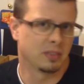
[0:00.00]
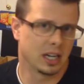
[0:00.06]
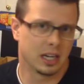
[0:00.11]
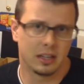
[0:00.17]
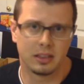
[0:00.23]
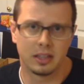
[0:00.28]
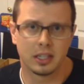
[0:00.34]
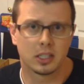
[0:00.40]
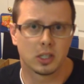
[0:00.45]
and I
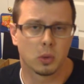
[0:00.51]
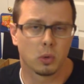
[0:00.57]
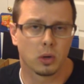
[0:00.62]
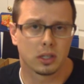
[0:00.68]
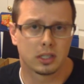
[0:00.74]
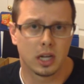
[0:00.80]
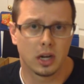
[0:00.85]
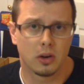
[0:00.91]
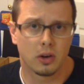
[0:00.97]
think it
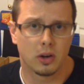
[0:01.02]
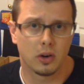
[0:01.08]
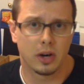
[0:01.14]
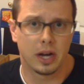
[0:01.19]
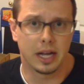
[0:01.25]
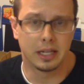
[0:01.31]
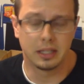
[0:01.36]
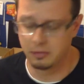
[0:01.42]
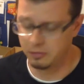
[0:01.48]
worked out
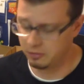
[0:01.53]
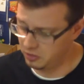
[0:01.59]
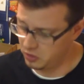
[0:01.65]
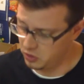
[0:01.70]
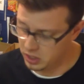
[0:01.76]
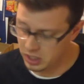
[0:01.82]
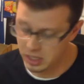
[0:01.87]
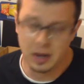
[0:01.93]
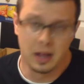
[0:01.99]
alright.
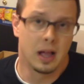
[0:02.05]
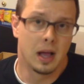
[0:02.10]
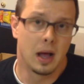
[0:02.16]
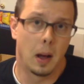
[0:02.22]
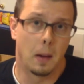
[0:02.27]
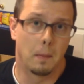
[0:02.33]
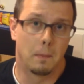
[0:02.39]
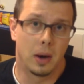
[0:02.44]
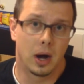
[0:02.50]
For
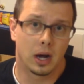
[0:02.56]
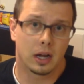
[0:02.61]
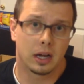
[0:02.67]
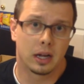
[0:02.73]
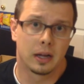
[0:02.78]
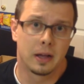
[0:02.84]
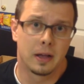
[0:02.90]
$1,